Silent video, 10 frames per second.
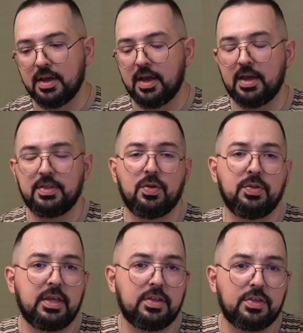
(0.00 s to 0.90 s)
The
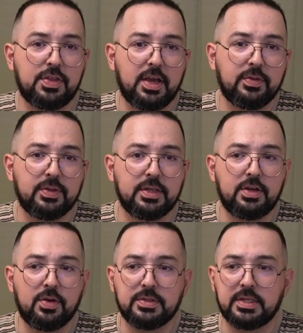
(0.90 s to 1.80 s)
only other thing I really
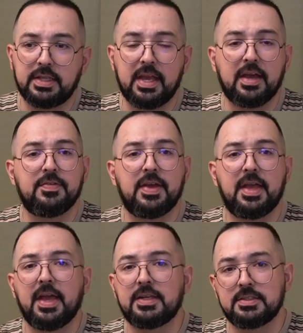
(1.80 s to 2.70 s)
know is that they have
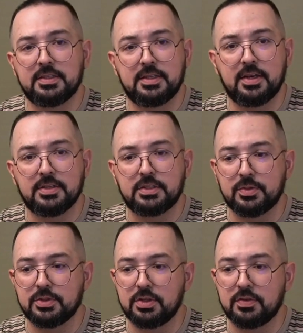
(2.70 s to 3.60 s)
excellent customer
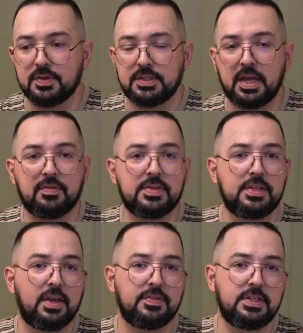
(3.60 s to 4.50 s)
service.
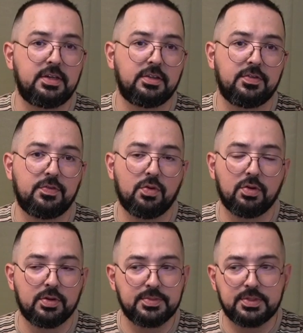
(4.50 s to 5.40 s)
Everything I've seen on the
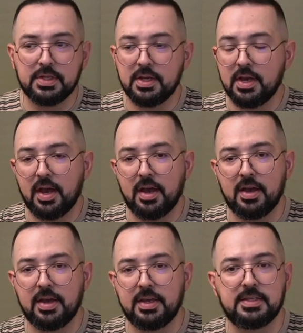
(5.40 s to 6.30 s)
forums
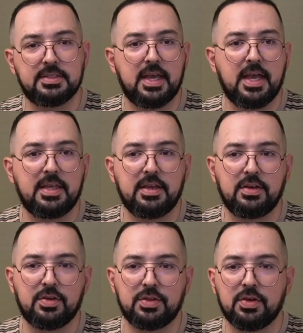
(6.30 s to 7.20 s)
is that, you
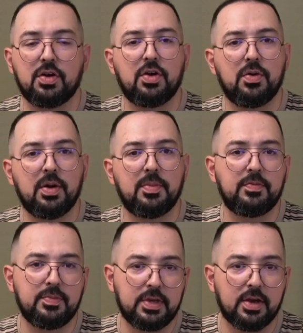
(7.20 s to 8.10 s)
know, they'll go above
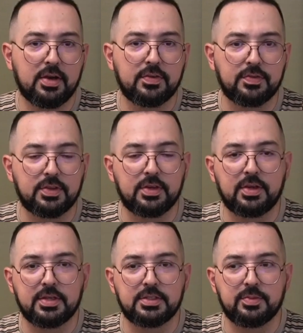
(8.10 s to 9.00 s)
and beyond for their
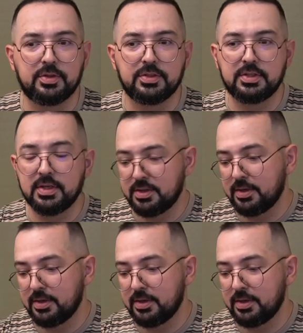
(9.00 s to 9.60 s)
customers.